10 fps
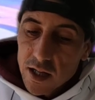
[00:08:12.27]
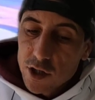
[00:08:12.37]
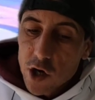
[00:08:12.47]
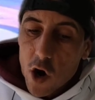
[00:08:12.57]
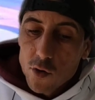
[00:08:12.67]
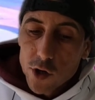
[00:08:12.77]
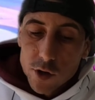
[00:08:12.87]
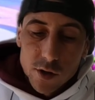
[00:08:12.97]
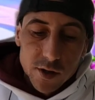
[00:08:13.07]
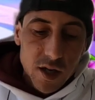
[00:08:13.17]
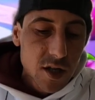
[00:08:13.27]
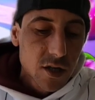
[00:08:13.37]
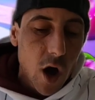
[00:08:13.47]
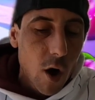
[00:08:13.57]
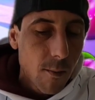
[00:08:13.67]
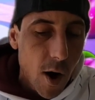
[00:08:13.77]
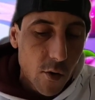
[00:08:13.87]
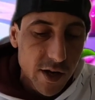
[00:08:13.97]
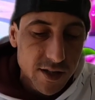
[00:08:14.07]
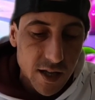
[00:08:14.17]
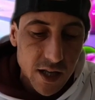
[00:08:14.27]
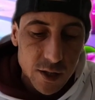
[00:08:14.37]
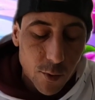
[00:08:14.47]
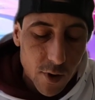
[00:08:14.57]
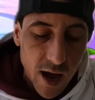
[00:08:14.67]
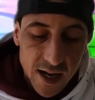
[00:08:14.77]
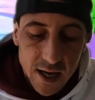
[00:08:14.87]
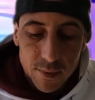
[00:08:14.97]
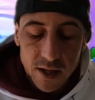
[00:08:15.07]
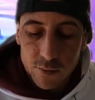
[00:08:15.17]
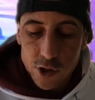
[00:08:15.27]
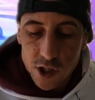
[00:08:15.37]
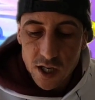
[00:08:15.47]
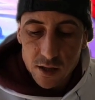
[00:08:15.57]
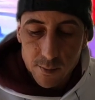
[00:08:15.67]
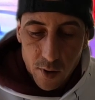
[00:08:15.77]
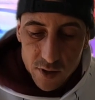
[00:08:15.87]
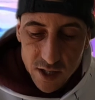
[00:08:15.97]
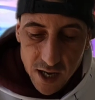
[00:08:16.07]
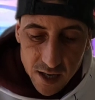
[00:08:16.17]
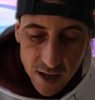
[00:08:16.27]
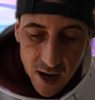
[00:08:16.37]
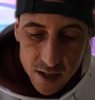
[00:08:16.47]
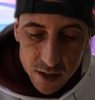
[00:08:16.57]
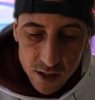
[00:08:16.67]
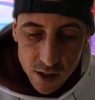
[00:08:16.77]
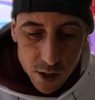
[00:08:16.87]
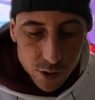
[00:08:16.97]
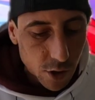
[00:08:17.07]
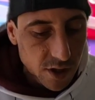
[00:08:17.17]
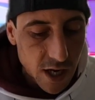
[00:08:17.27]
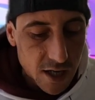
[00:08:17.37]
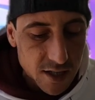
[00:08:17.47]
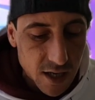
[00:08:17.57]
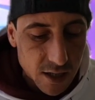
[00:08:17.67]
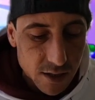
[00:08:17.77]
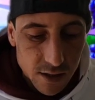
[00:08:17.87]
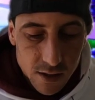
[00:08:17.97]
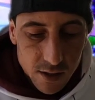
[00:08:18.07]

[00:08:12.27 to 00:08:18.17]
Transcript: let's go, dude. This is all bonus at this point. I can't believe we just hit the bonus again, guys. Dude, get us in.